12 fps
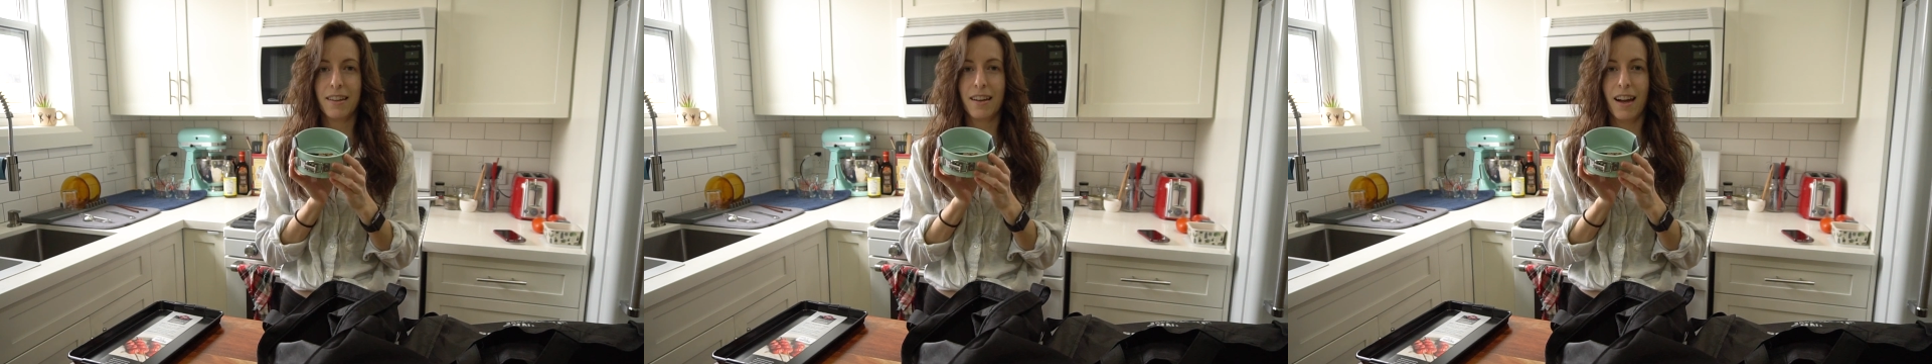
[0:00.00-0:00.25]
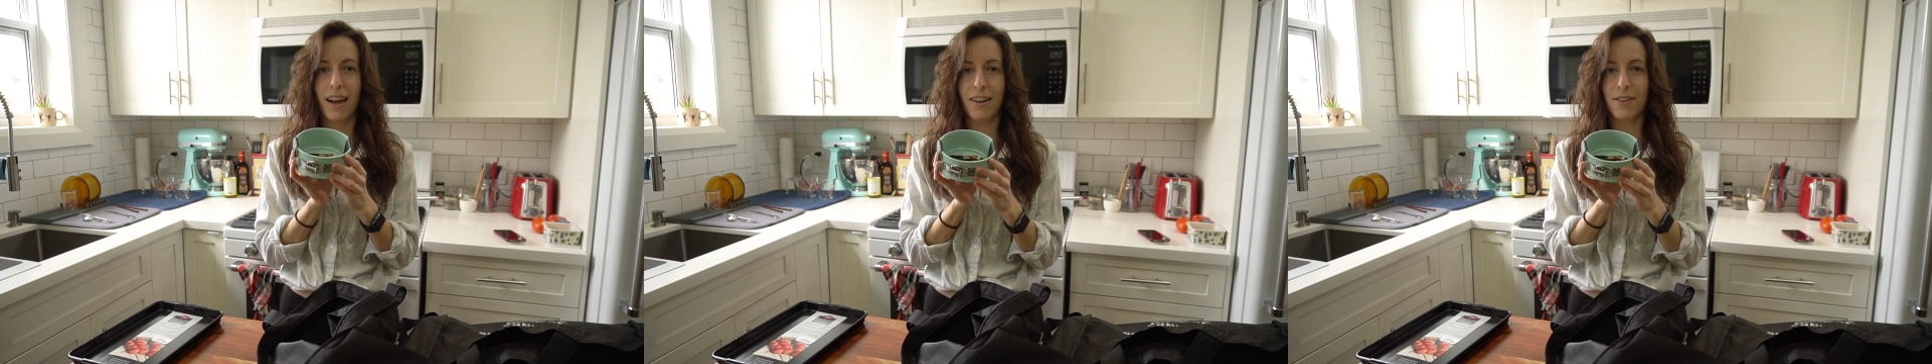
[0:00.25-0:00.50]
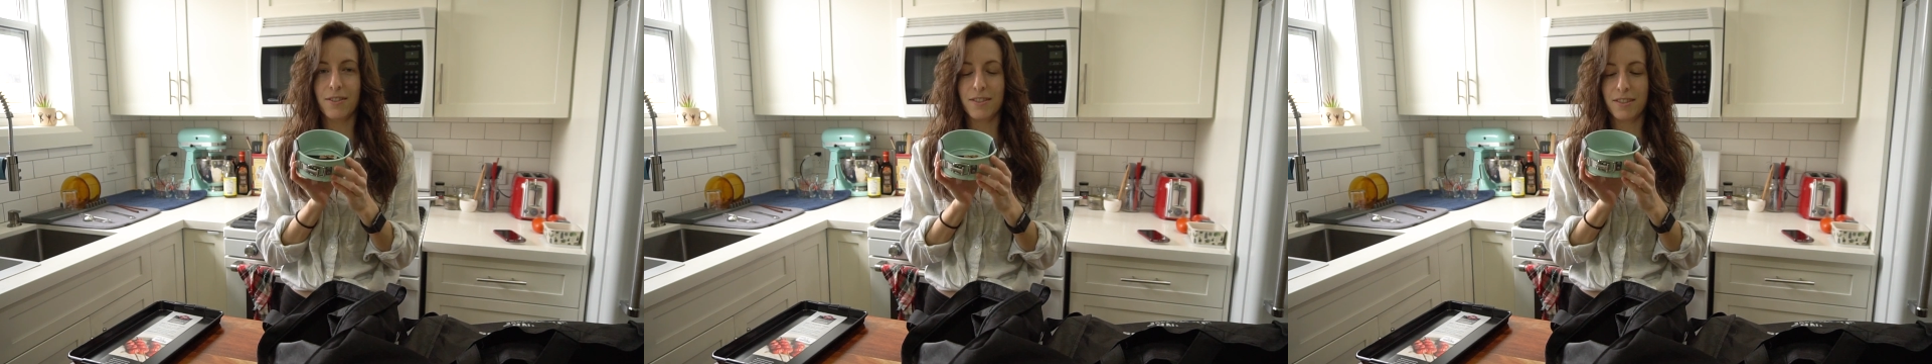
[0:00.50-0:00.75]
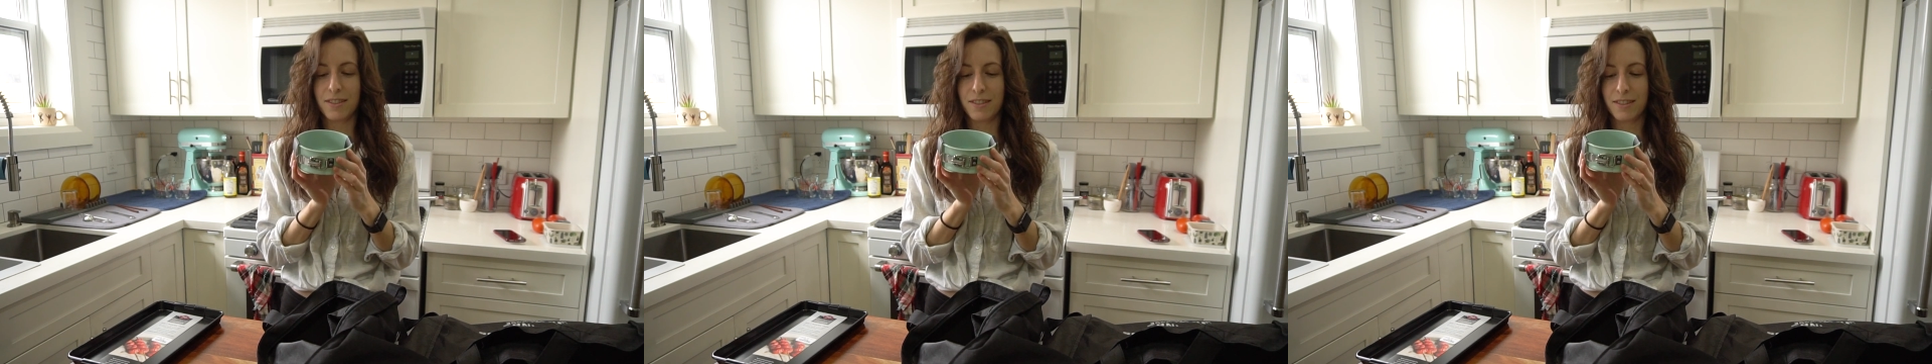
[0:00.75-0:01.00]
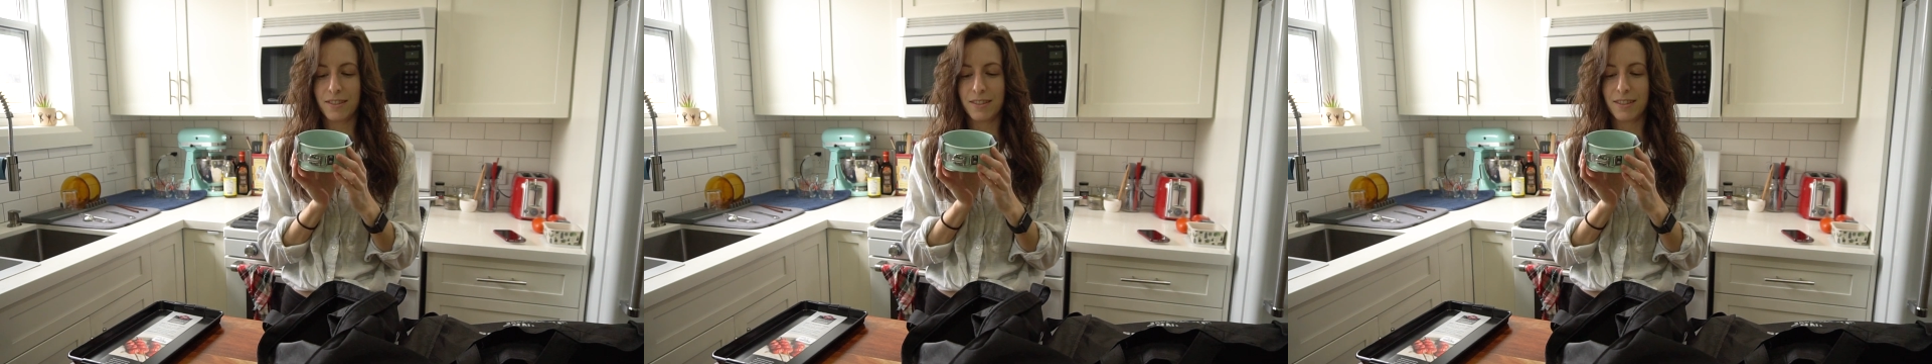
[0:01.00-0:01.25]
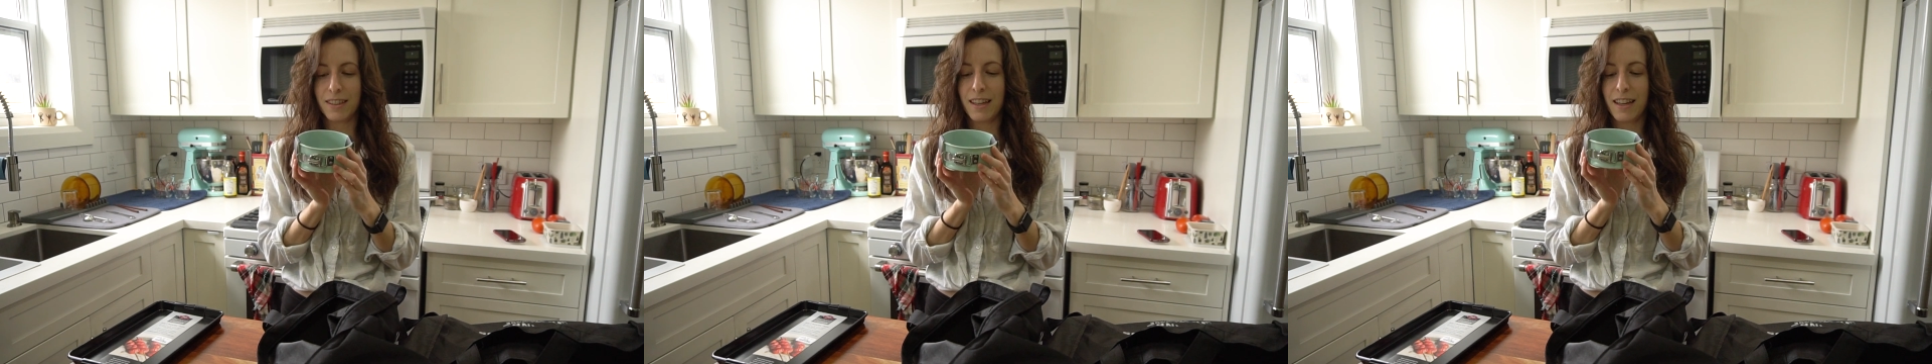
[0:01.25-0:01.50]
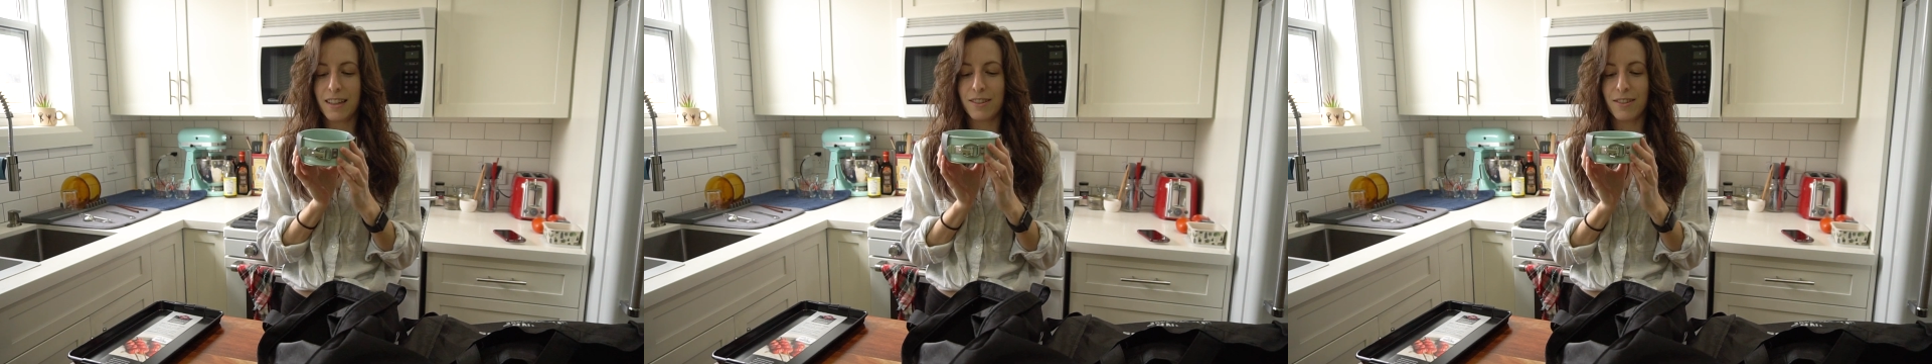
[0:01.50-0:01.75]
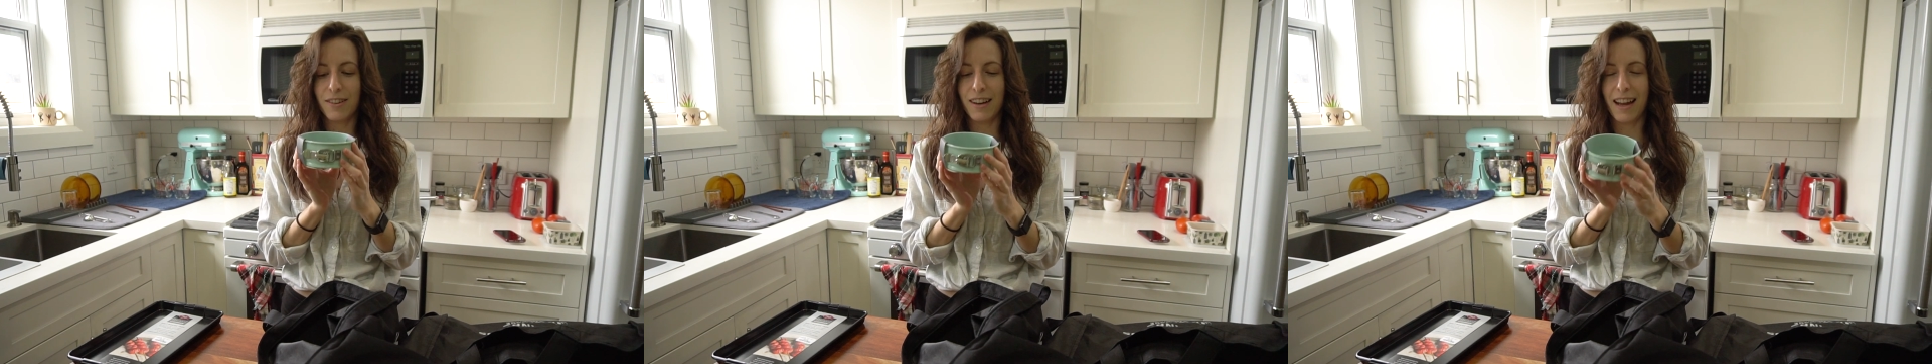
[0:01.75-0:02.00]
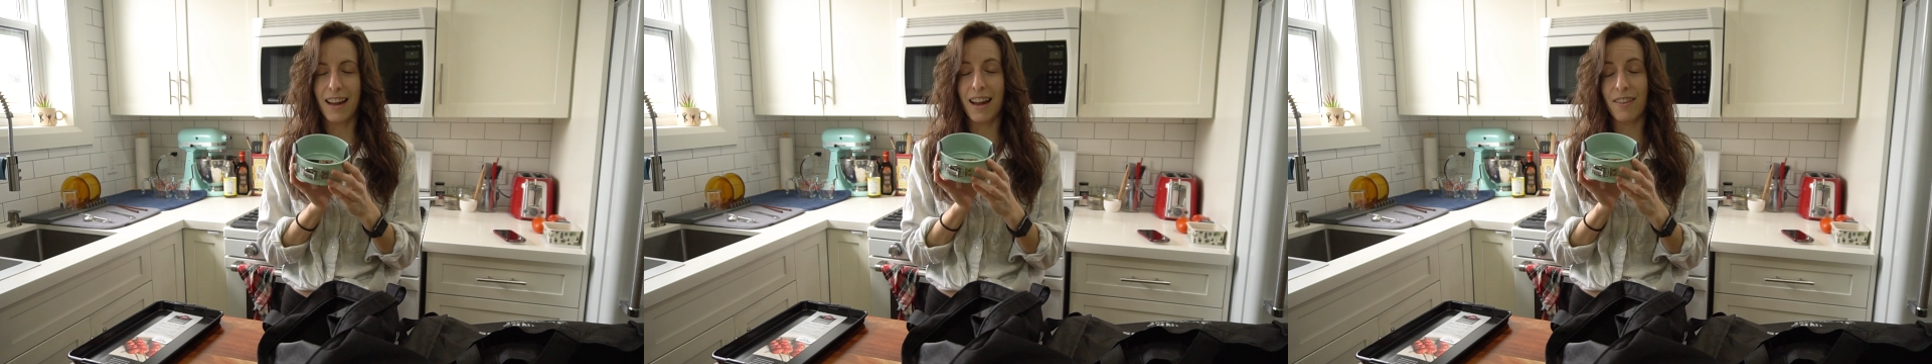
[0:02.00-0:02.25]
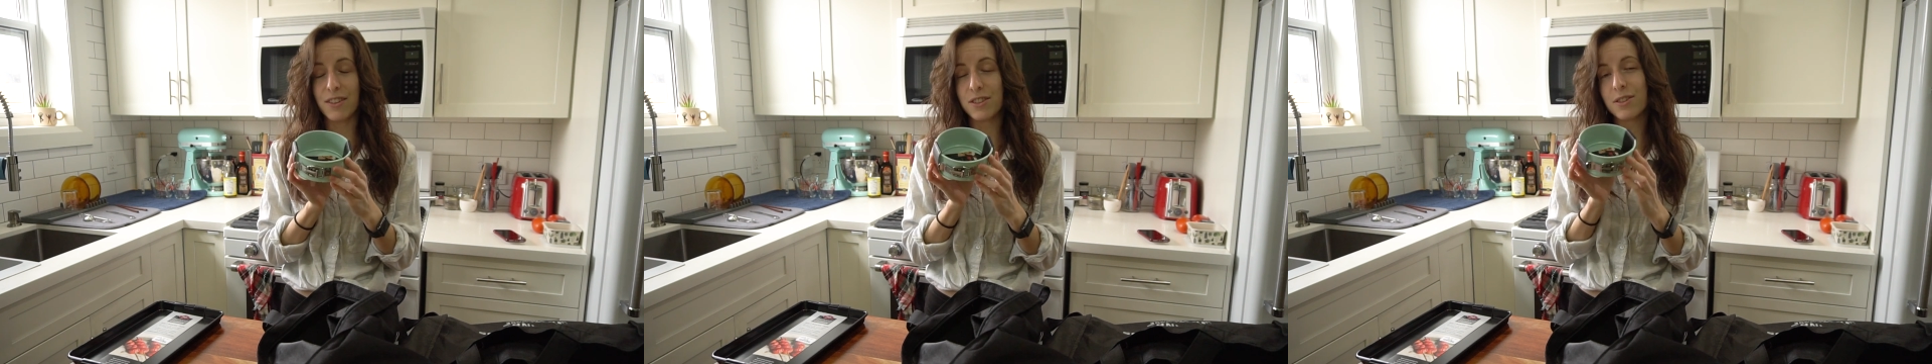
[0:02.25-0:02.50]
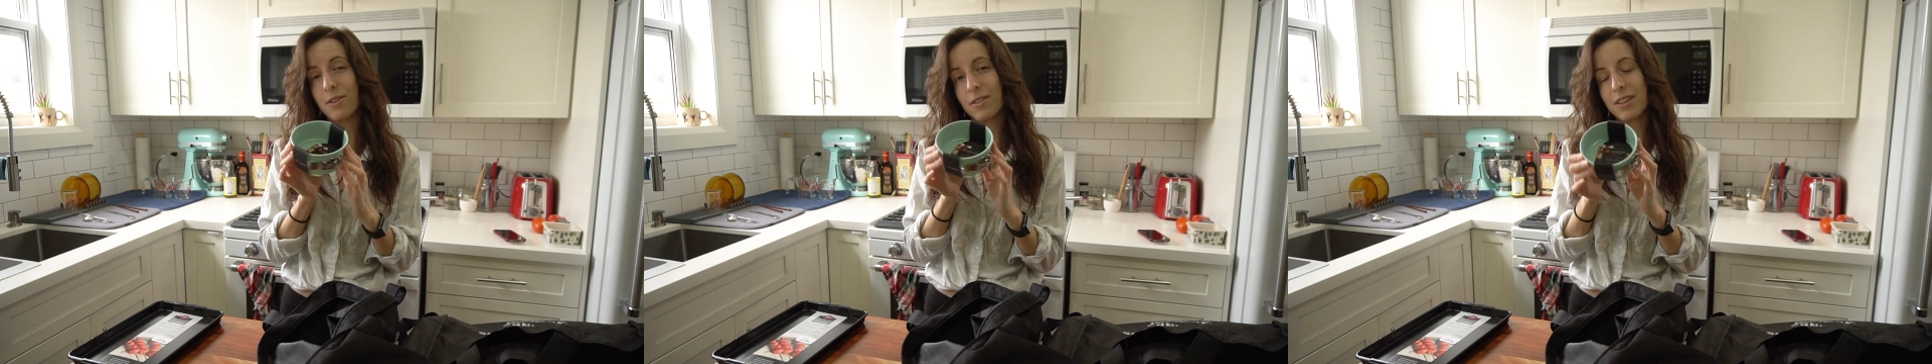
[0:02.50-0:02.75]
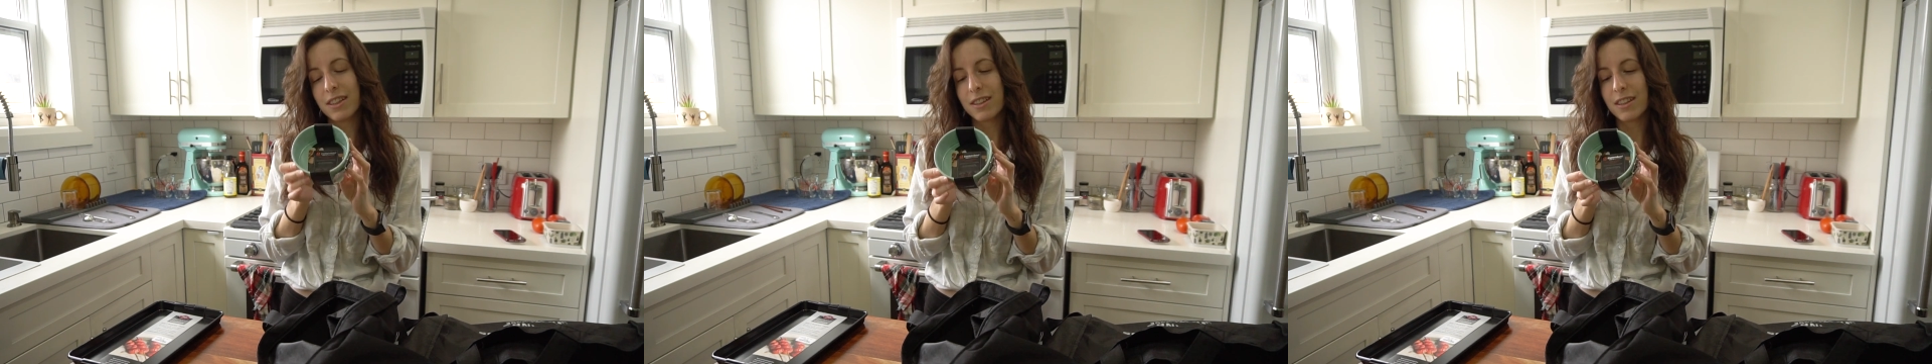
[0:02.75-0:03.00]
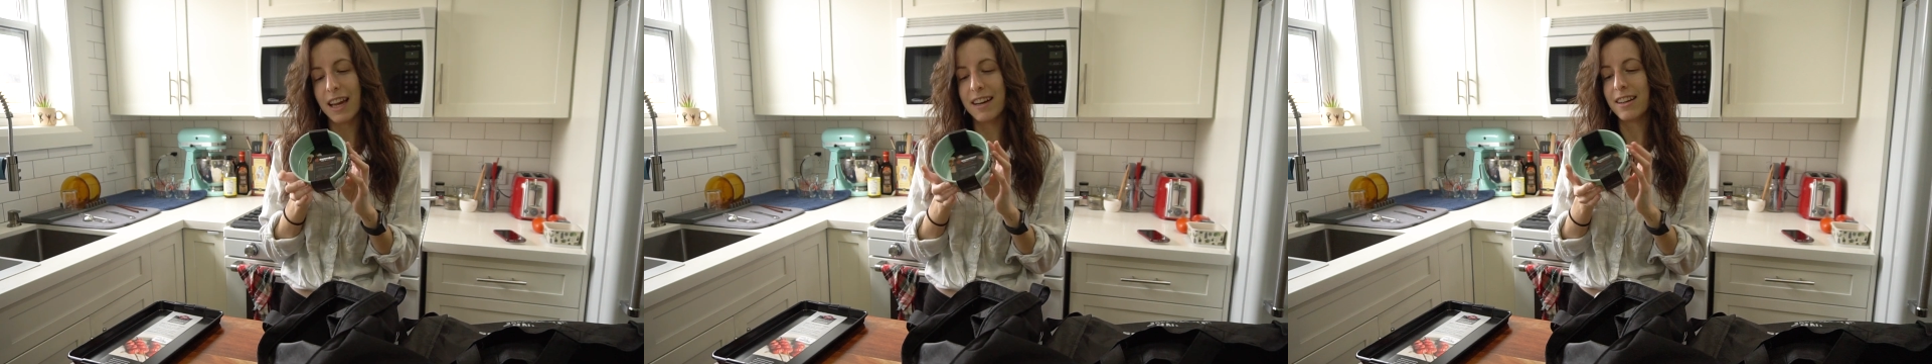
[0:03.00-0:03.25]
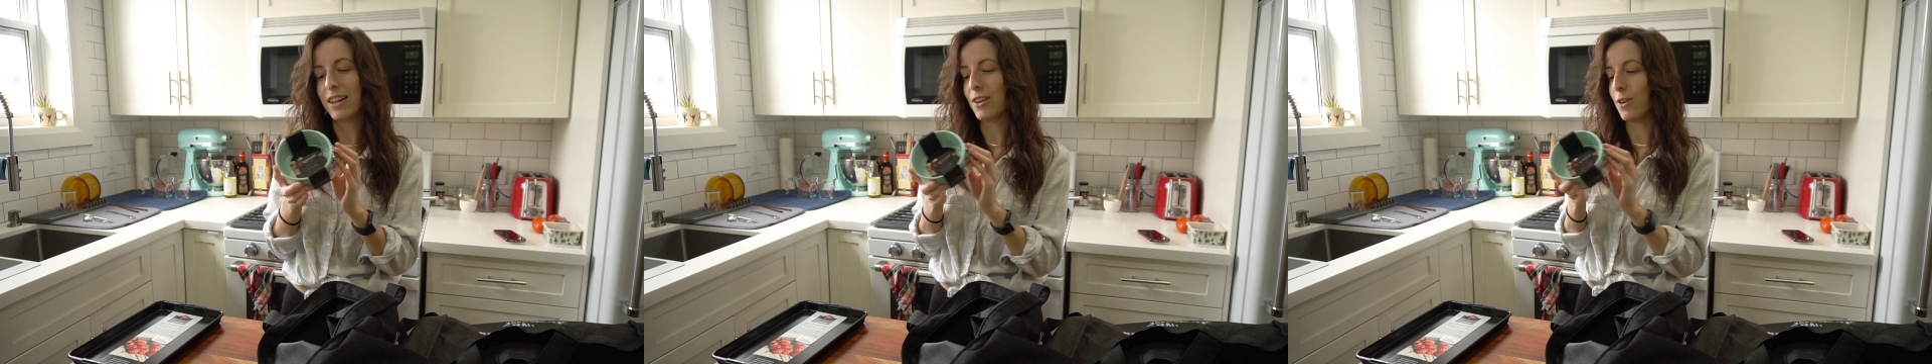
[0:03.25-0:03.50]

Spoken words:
I don't have it totally good, and it